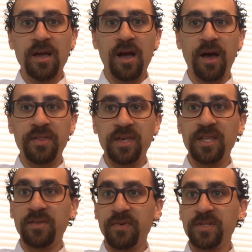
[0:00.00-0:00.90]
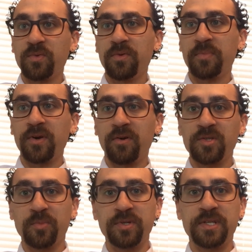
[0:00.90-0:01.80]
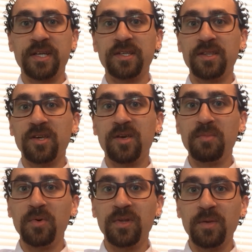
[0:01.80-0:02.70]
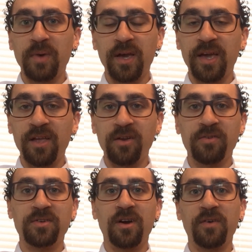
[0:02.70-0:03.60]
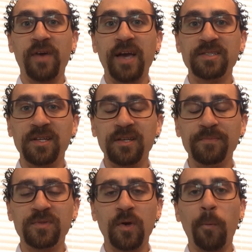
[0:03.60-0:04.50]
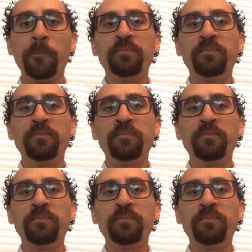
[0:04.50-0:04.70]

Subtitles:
the individual, but you're also protecting the community by getting your dog vaccinated. So